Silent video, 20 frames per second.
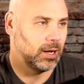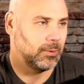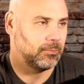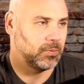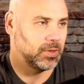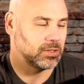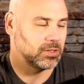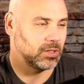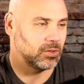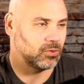
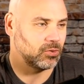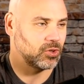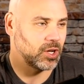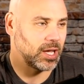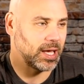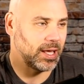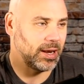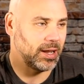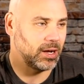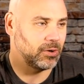This is
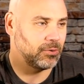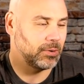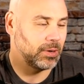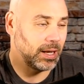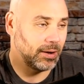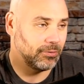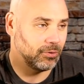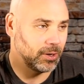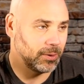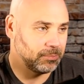Chad
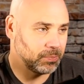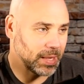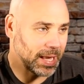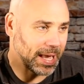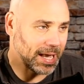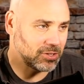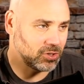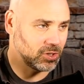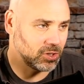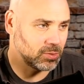Everett.
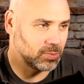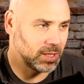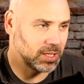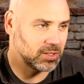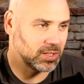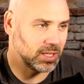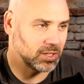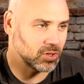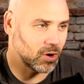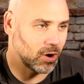Ashton Smith
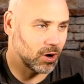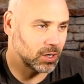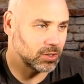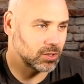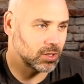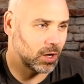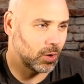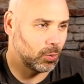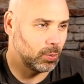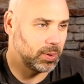says,
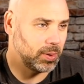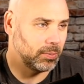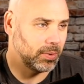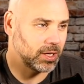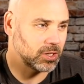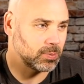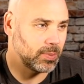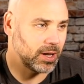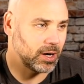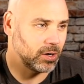Arkansas will be
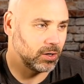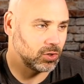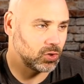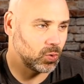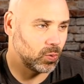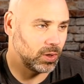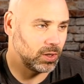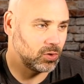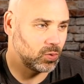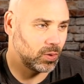much better in
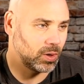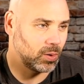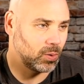2020.